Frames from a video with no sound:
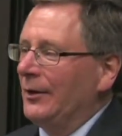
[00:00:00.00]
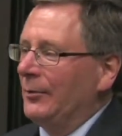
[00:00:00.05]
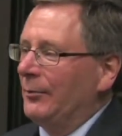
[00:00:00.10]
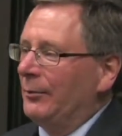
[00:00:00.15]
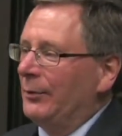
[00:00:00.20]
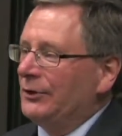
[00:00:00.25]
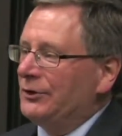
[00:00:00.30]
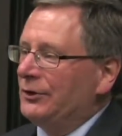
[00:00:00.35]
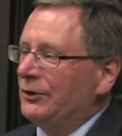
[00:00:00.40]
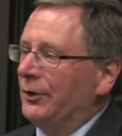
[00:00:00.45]

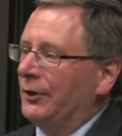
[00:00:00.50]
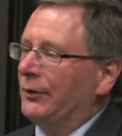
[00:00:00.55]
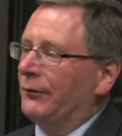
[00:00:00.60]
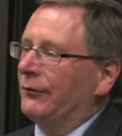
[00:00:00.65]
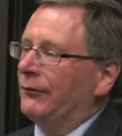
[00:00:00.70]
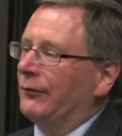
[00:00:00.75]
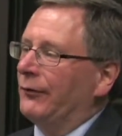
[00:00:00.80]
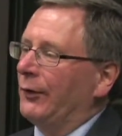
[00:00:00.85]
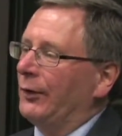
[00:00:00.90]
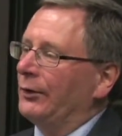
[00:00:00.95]
But the
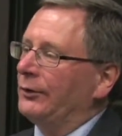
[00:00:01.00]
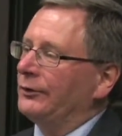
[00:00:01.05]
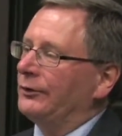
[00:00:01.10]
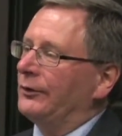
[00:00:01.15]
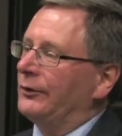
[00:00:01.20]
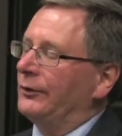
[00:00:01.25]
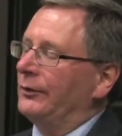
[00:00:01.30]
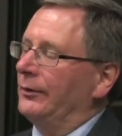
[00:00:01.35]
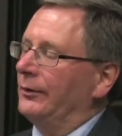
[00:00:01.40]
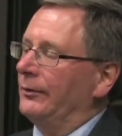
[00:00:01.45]

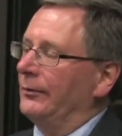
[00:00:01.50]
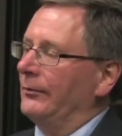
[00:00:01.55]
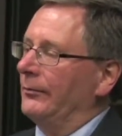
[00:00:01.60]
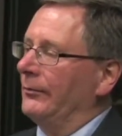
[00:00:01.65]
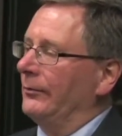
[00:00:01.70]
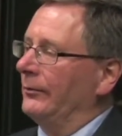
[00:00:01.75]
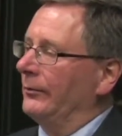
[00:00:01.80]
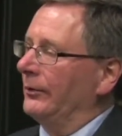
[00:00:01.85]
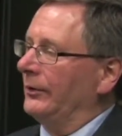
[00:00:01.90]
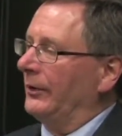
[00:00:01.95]
first
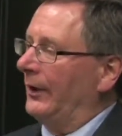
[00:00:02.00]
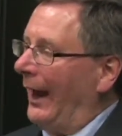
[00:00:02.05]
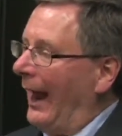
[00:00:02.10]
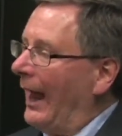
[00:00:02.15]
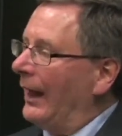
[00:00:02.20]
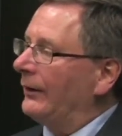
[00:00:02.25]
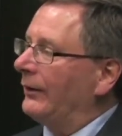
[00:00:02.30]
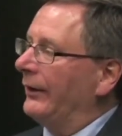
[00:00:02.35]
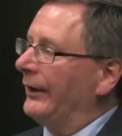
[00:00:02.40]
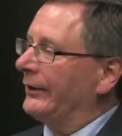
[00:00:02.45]

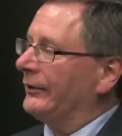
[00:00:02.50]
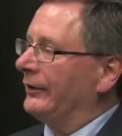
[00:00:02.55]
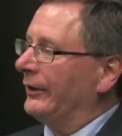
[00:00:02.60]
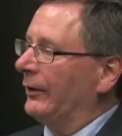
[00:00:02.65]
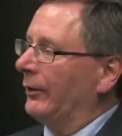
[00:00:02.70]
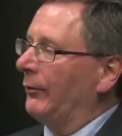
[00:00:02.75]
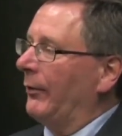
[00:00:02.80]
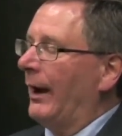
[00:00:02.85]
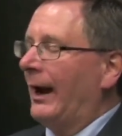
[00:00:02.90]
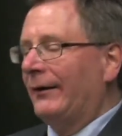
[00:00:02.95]
Catholics that
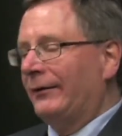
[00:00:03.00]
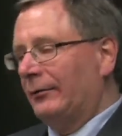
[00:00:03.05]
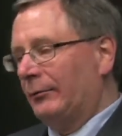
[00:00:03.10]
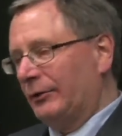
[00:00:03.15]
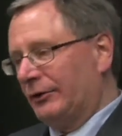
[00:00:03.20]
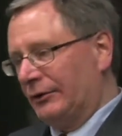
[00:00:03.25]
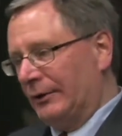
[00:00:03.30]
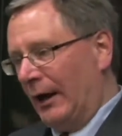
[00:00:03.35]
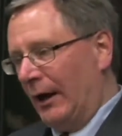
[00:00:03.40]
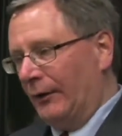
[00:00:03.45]
arrived in
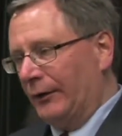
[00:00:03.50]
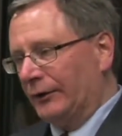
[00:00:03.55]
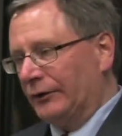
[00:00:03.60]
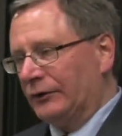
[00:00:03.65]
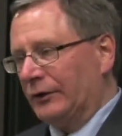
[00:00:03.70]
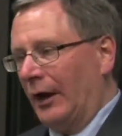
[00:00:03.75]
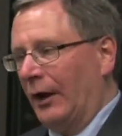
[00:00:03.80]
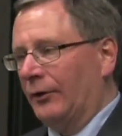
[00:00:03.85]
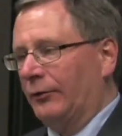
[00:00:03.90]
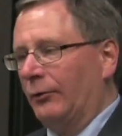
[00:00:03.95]
what's now the
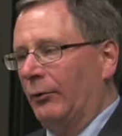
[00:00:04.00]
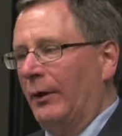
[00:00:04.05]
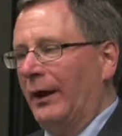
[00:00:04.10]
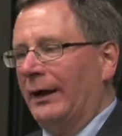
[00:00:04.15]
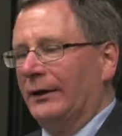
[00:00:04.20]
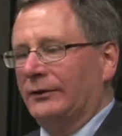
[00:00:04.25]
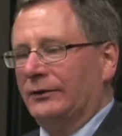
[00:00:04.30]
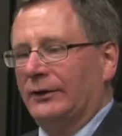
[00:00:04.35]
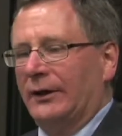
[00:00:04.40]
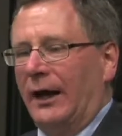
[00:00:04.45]

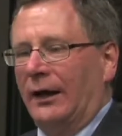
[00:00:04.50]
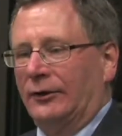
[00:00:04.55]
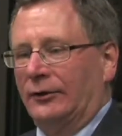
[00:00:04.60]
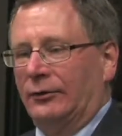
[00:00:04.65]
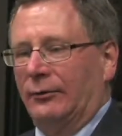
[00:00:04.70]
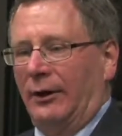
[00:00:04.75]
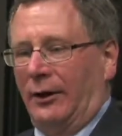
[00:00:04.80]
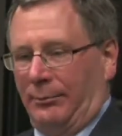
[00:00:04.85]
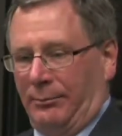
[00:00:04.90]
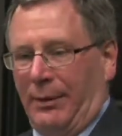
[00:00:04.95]
Southwest got
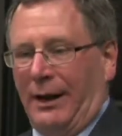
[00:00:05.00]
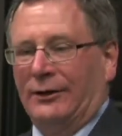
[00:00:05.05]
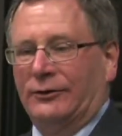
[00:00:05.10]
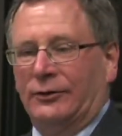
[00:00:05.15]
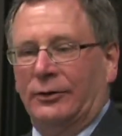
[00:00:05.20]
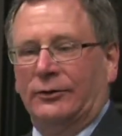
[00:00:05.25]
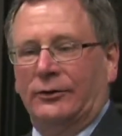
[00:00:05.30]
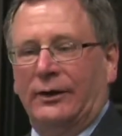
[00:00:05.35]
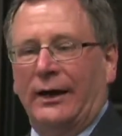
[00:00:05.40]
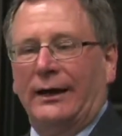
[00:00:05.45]
to El
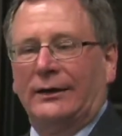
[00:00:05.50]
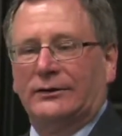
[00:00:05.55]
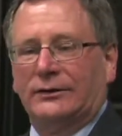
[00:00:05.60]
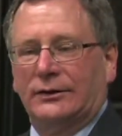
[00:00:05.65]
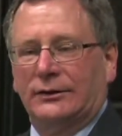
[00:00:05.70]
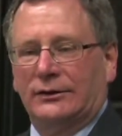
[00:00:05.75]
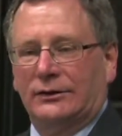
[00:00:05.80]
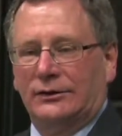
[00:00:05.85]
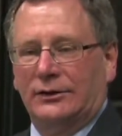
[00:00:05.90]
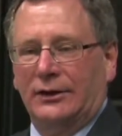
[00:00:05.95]
Paso,
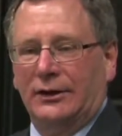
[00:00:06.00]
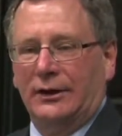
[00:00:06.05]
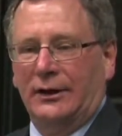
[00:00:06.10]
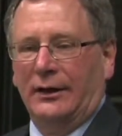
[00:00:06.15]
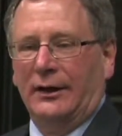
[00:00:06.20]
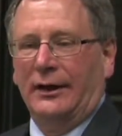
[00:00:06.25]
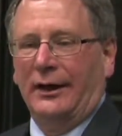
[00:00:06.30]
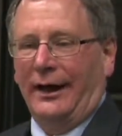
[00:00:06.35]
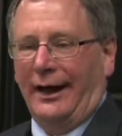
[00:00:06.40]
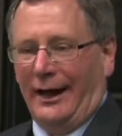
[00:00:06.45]
Texas,
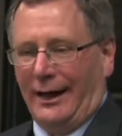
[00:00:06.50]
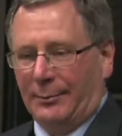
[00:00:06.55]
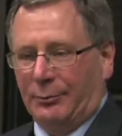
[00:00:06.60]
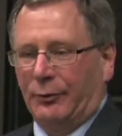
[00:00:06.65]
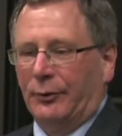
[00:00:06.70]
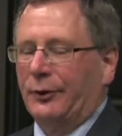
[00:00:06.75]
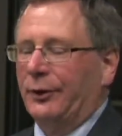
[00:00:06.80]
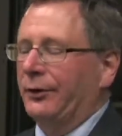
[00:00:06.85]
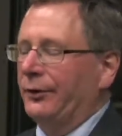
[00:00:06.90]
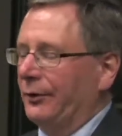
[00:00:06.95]

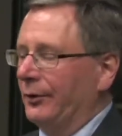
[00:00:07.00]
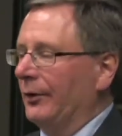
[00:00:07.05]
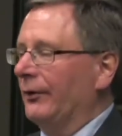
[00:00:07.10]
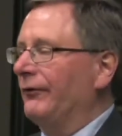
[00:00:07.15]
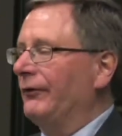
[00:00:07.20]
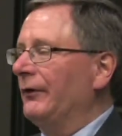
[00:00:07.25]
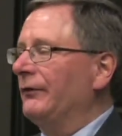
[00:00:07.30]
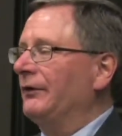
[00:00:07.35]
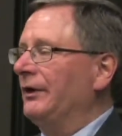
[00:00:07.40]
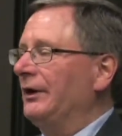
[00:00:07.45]
April the 3rd,
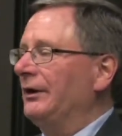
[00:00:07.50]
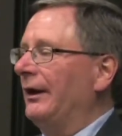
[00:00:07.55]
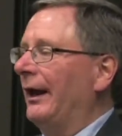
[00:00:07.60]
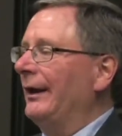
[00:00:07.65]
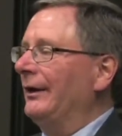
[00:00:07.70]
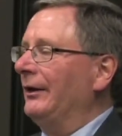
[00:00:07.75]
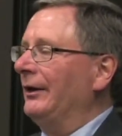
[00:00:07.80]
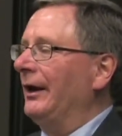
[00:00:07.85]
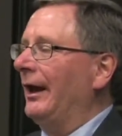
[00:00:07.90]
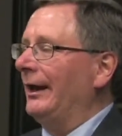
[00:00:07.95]

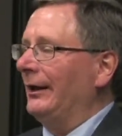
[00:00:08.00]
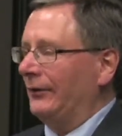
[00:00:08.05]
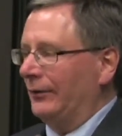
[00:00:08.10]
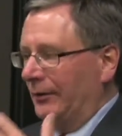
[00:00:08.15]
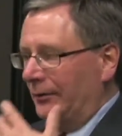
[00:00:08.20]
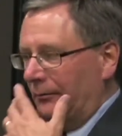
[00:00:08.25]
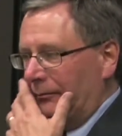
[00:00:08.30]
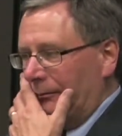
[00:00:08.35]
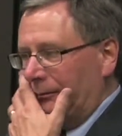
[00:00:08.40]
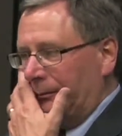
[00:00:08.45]
1598.
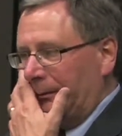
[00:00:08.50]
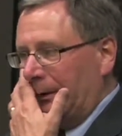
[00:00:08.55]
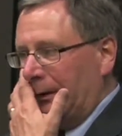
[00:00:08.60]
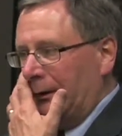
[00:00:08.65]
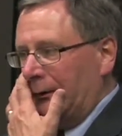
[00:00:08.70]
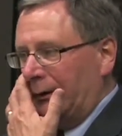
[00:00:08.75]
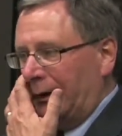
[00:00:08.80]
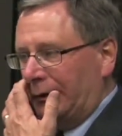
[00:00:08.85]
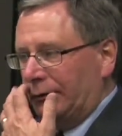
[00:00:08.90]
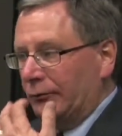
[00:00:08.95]

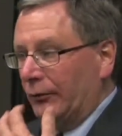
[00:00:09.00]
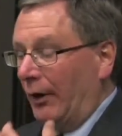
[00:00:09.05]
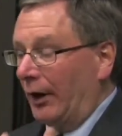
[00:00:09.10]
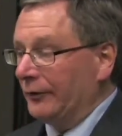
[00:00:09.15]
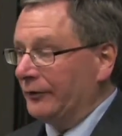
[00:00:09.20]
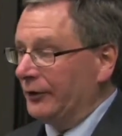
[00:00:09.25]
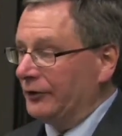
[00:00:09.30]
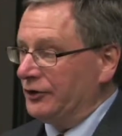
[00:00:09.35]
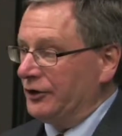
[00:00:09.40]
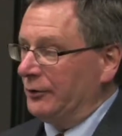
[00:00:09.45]
They'd
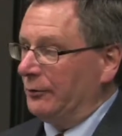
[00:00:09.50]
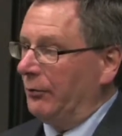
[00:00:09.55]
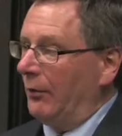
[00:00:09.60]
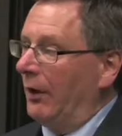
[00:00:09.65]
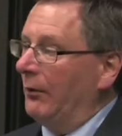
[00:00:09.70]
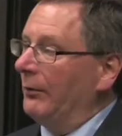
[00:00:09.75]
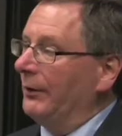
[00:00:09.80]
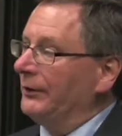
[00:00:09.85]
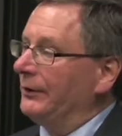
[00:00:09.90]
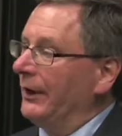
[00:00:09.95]
crossed the
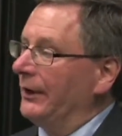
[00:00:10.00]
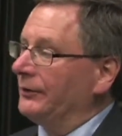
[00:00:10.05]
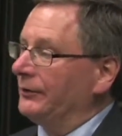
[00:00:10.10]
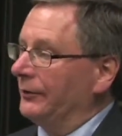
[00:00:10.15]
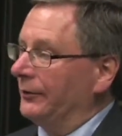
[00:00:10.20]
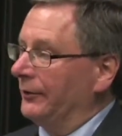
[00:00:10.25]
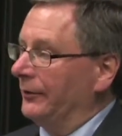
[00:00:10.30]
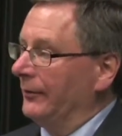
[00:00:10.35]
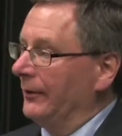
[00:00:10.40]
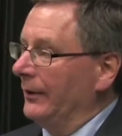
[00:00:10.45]
Chihuahua
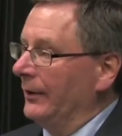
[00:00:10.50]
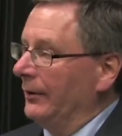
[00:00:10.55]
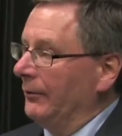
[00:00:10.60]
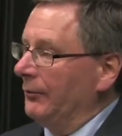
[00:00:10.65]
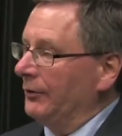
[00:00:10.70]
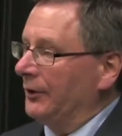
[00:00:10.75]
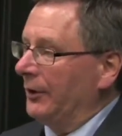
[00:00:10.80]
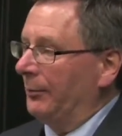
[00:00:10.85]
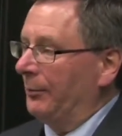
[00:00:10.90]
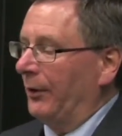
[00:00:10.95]
Desert
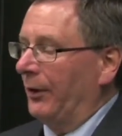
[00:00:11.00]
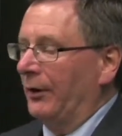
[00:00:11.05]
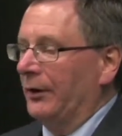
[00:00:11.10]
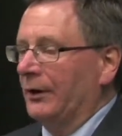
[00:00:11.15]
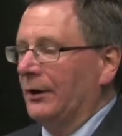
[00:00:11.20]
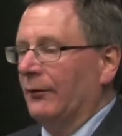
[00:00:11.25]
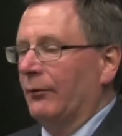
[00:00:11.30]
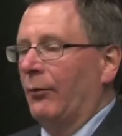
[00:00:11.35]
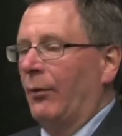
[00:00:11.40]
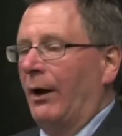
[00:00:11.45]
with the party
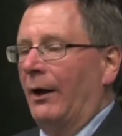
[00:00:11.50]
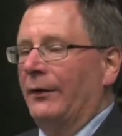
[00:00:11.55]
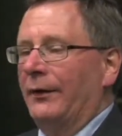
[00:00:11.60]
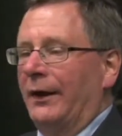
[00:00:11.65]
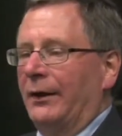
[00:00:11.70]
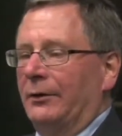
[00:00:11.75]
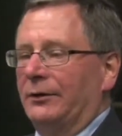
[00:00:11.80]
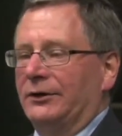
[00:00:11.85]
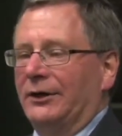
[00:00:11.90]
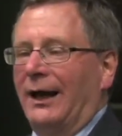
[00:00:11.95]
of Juan de
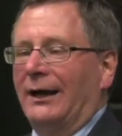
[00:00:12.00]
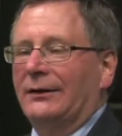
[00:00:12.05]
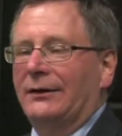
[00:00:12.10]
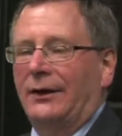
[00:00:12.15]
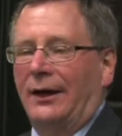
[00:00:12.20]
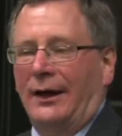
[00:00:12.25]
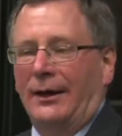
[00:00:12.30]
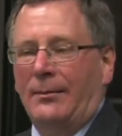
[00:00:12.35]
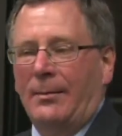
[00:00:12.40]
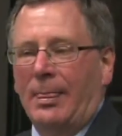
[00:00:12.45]

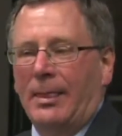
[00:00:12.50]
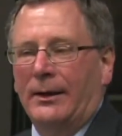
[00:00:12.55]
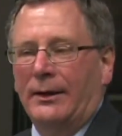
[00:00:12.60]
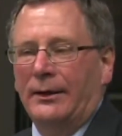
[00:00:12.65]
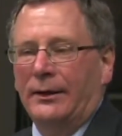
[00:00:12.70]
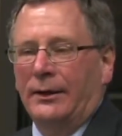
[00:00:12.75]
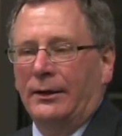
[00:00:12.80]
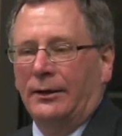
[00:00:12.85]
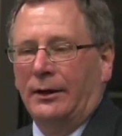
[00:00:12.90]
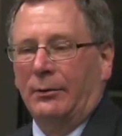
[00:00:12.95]
Oñate.
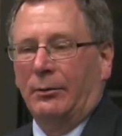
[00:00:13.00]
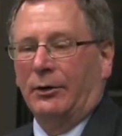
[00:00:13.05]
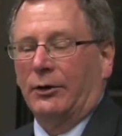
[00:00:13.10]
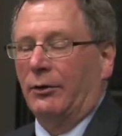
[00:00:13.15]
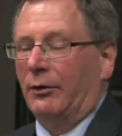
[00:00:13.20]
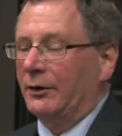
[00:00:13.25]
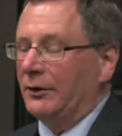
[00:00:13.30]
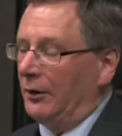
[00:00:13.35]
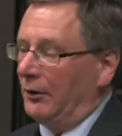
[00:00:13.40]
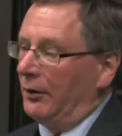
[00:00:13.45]
They were
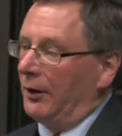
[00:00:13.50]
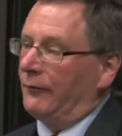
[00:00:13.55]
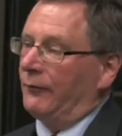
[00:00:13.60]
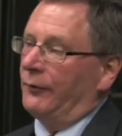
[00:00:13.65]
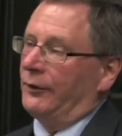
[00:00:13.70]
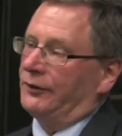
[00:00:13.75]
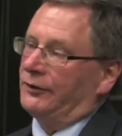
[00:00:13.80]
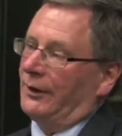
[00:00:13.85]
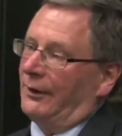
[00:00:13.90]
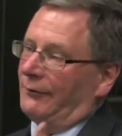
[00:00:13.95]
going to look for
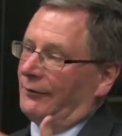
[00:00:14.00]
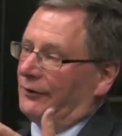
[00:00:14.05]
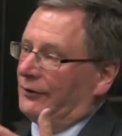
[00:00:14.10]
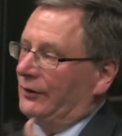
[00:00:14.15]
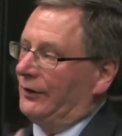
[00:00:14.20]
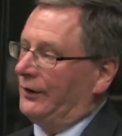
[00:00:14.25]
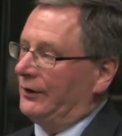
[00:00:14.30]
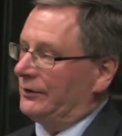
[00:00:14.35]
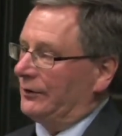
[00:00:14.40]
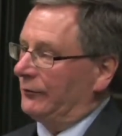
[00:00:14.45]
the 7
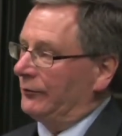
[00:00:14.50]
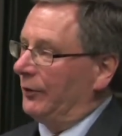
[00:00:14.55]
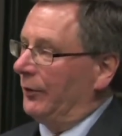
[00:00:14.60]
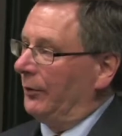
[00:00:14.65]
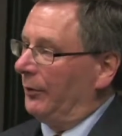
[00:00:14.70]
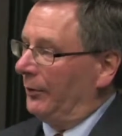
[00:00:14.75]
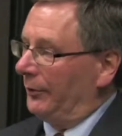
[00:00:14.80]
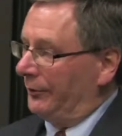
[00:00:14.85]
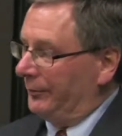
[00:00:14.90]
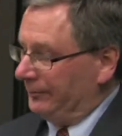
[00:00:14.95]
cities of
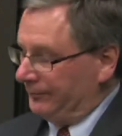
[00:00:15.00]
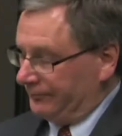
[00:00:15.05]
gold.